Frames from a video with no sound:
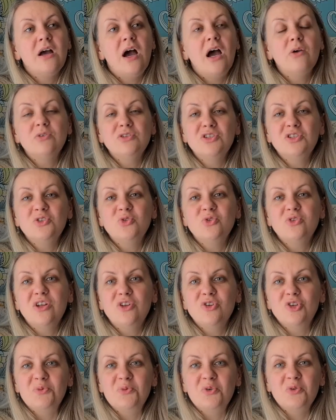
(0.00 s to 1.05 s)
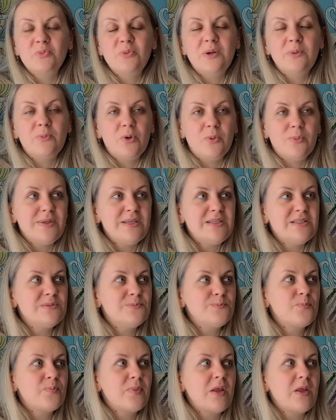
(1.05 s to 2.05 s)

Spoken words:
I wanted to tell you about my poppies.